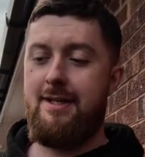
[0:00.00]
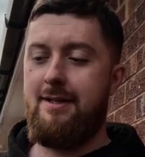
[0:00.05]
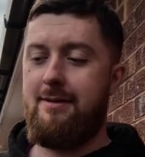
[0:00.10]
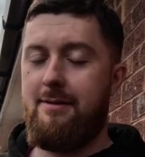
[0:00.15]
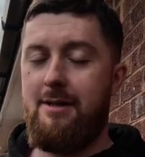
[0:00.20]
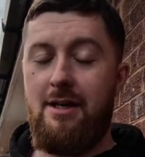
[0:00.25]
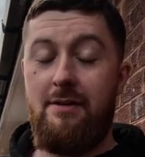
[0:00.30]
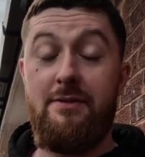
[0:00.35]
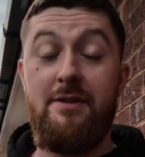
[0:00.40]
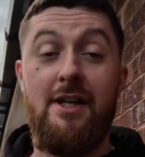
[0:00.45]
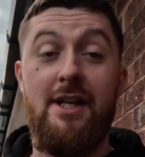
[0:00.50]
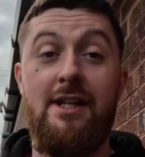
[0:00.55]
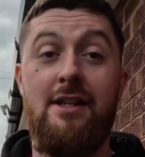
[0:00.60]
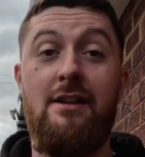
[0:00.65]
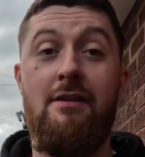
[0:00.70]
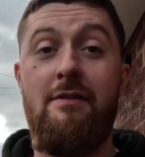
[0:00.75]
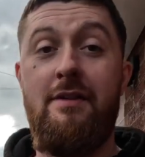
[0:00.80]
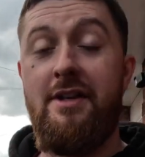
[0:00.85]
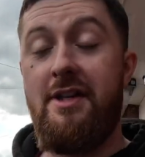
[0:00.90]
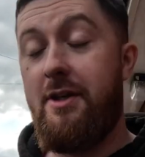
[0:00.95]
we're going to have to end the
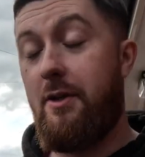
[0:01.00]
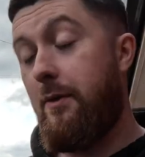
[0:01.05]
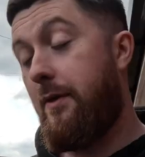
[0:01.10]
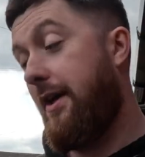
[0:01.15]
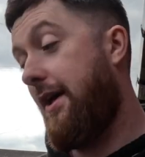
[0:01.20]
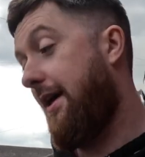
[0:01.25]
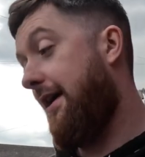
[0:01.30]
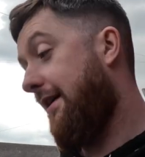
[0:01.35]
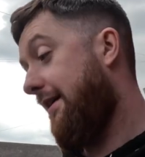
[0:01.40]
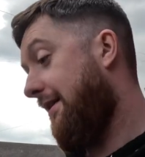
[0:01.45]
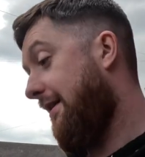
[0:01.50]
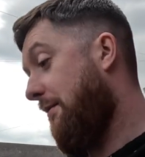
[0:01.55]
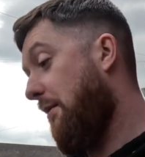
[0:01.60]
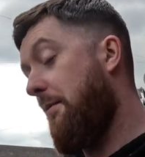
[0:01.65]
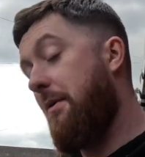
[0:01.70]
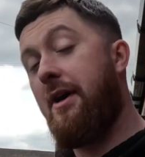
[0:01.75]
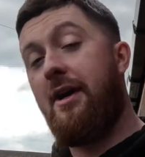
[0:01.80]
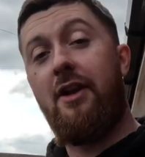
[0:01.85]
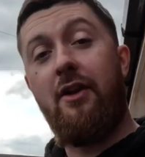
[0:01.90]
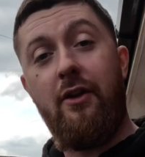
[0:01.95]
video there. I'm a
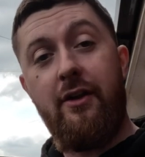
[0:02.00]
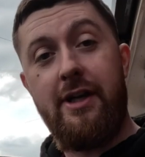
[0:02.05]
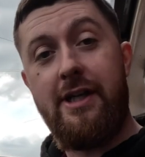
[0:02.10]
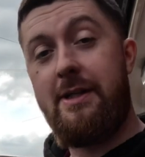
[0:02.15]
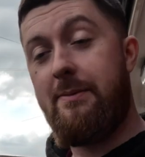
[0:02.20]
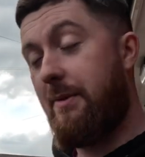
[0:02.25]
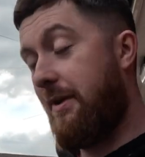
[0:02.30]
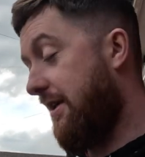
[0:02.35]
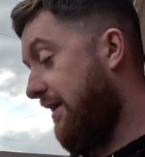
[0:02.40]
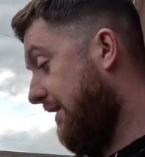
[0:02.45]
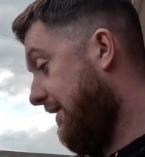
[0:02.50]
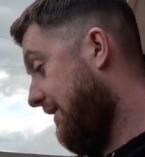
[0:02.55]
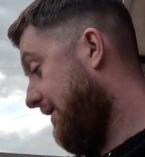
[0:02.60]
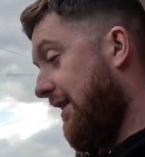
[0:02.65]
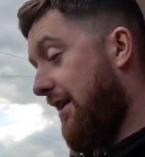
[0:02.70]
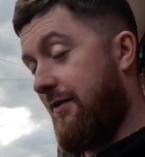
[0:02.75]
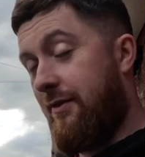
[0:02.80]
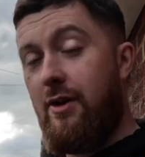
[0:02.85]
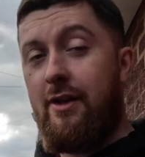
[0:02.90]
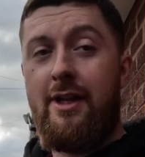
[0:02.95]
bit annoyed because
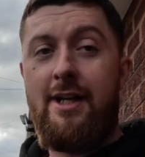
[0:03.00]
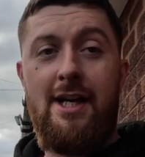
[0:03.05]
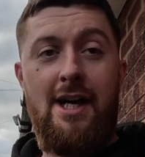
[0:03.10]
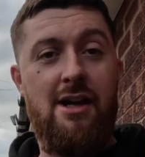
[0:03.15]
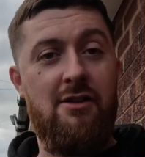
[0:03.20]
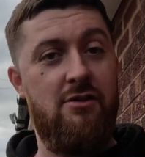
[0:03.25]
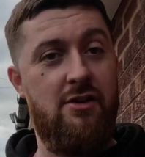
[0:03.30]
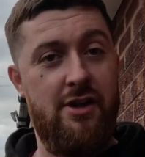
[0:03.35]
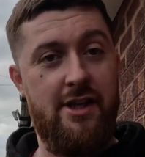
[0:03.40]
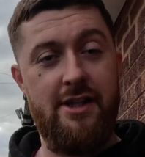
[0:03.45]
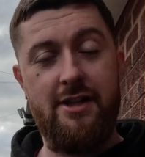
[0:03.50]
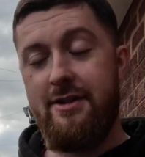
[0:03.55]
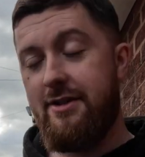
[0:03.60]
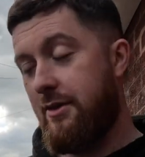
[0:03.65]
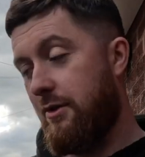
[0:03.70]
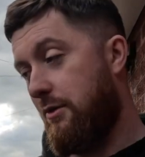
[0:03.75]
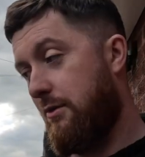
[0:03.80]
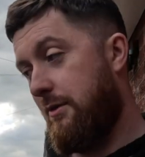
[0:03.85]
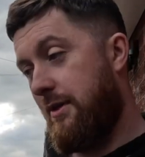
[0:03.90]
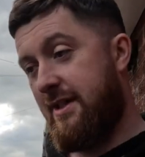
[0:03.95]
I've got the car running,
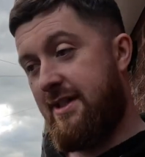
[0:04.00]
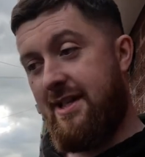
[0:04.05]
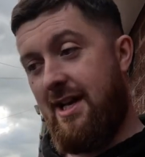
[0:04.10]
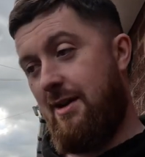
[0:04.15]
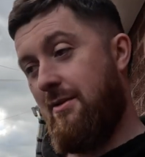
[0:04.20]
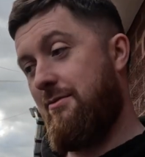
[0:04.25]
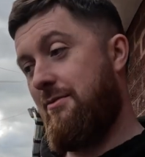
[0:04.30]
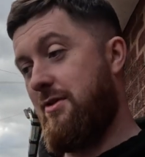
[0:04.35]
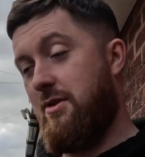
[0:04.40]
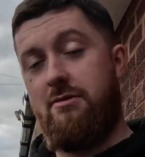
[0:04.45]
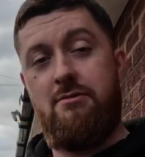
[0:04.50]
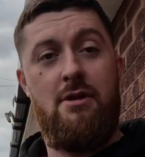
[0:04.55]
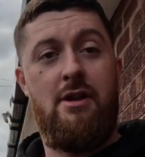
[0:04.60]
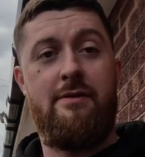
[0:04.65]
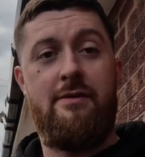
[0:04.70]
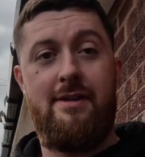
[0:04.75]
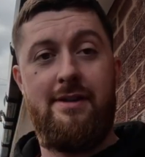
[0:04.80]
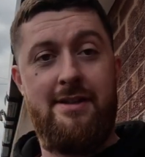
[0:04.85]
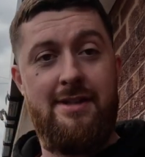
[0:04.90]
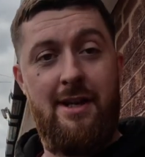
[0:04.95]
so it sounds
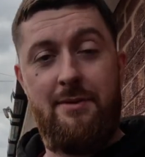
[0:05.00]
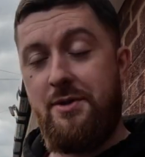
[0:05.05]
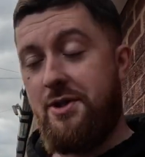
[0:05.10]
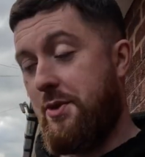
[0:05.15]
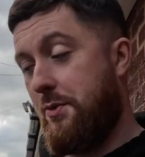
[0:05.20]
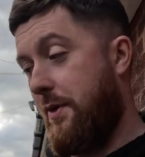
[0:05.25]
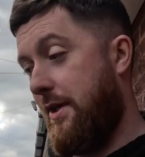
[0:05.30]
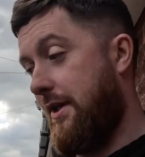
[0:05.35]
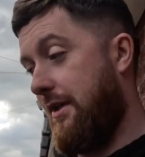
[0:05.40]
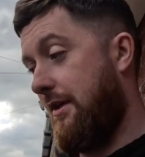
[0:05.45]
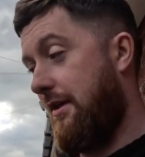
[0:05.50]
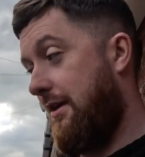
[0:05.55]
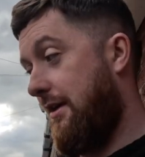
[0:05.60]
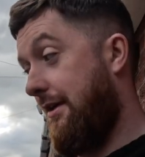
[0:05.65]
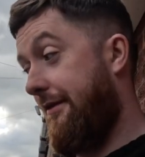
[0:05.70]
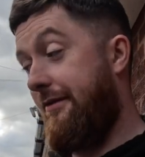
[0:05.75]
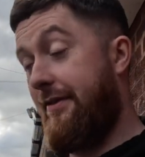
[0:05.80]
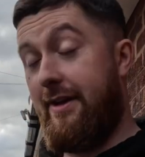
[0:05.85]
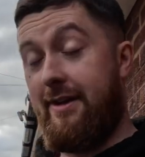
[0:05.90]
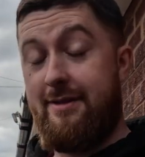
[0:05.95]
lovely, it sounds sweet. I
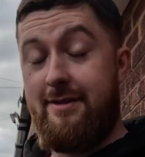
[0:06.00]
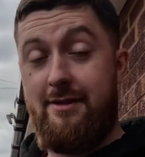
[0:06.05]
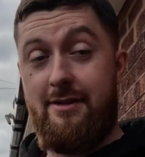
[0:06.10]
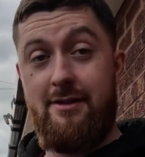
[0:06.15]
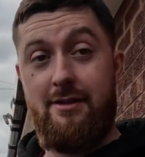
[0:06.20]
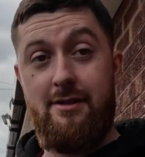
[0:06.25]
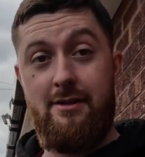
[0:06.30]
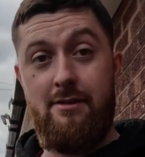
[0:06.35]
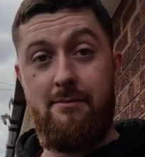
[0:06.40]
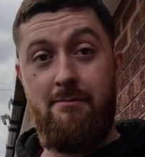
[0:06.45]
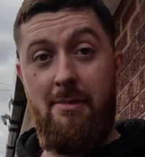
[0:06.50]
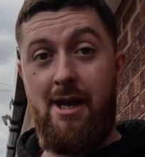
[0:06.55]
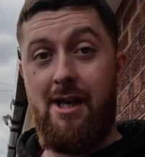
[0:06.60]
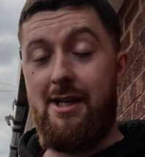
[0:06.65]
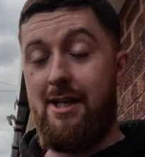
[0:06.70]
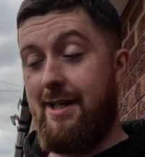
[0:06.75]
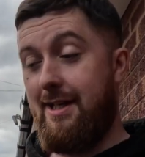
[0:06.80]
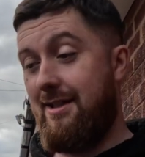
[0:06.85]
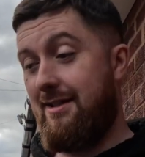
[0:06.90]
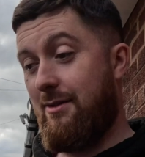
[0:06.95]
fixed the main
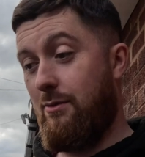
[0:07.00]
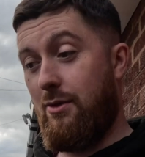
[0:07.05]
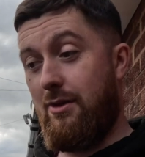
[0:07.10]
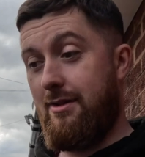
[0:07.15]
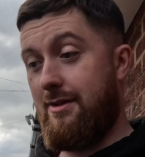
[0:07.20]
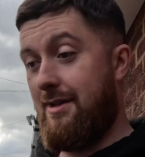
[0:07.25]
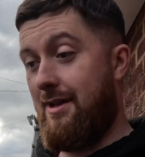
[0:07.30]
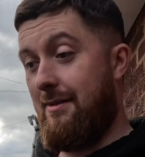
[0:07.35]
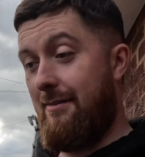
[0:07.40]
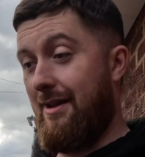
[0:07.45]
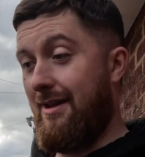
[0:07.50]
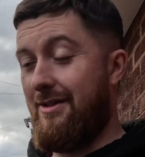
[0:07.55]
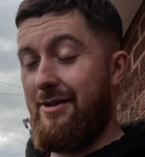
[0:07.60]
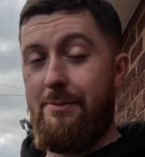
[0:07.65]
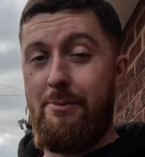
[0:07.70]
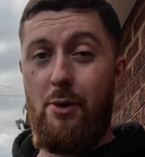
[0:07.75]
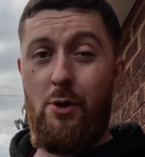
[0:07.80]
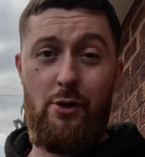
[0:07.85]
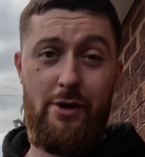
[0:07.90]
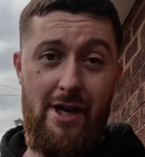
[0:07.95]
leaks, the ones that literally
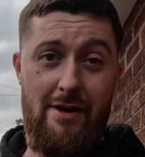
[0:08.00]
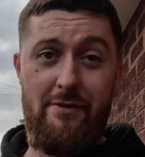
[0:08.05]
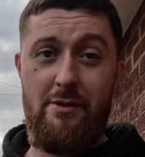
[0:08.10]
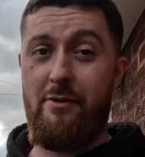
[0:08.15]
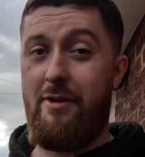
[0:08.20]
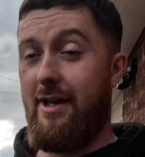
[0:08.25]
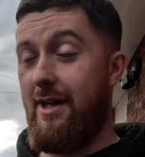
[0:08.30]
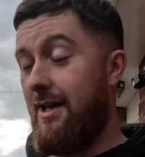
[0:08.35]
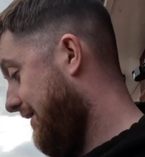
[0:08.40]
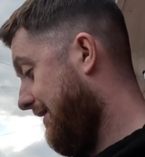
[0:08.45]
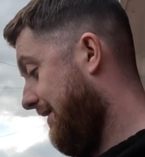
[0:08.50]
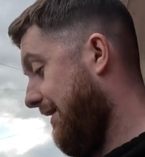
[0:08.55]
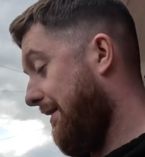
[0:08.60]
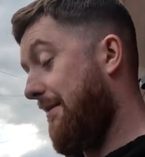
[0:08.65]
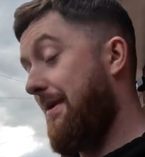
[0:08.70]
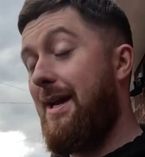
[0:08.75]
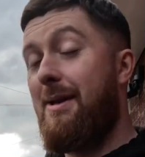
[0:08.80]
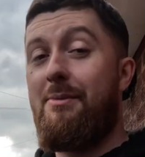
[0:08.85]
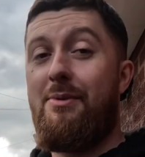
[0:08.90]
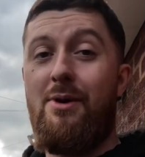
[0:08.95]
poured everywhere. The
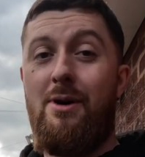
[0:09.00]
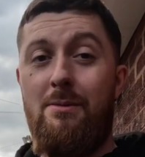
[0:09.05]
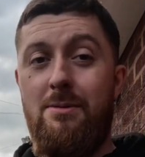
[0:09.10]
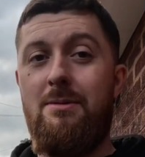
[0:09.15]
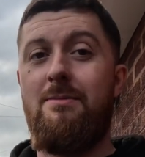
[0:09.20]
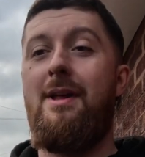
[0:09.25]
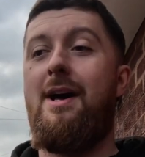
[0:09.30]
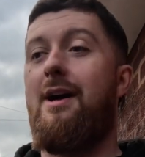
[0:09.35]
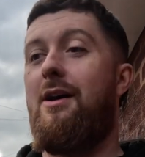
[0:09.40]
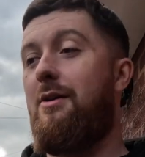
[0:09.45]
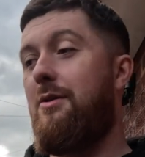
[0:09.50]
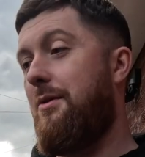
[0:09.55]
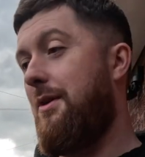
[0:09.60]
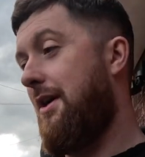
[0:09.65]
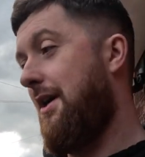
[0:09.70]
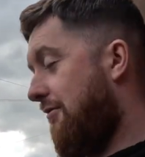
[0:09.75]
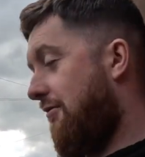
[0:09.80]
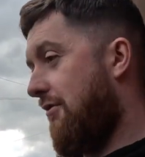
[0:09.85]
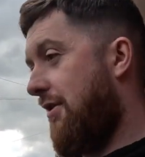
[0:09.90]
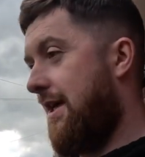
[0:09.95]
main problem now,
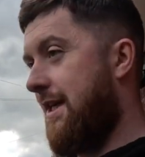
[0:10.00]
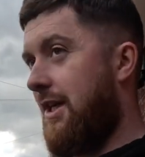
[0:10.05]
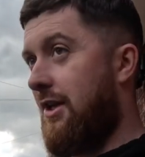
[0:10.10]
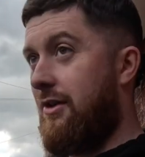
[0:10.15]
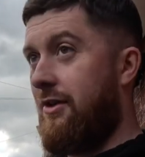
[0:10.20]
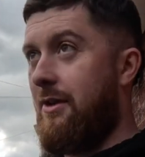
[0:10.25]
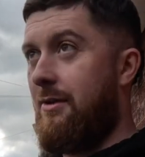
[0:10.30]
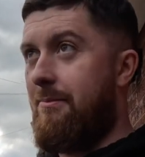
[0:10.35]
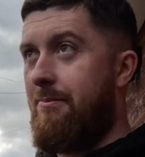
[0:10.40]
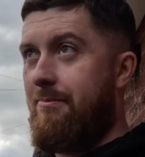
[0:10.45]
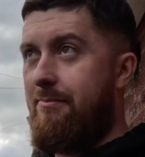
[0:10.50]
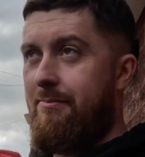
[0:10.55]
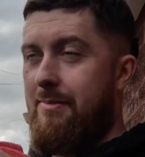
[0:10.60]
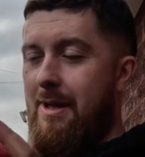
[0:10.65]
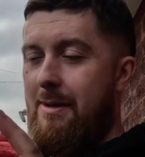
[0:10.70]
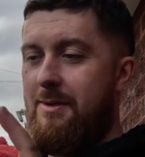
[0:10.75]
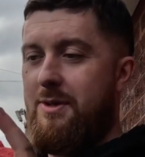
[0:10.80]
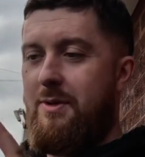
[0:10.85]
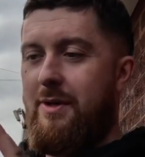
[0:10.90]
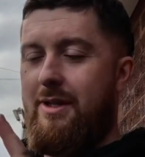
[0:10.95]
right on the, in
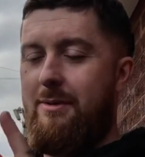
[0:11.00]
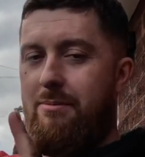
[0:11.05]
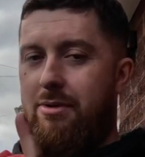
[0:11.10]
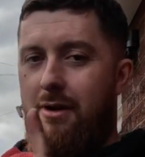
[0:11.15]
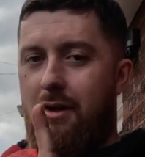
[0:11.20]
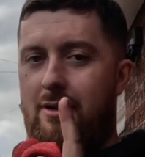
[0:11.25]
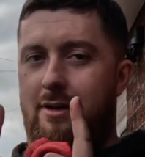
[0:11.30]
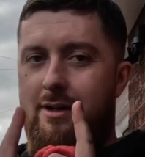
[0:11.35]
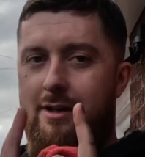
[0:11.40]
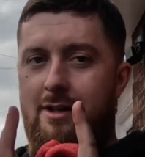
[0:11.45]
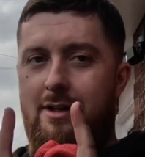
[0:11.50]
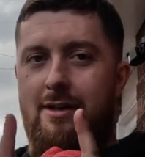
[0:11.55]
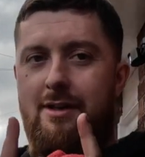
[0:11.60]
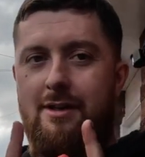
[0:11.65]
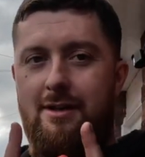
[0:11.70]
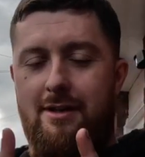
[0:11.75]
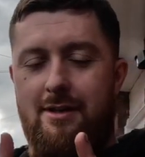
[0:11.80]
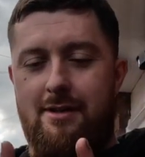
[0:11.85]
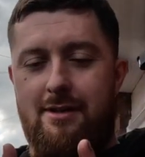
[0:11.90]
between the block and the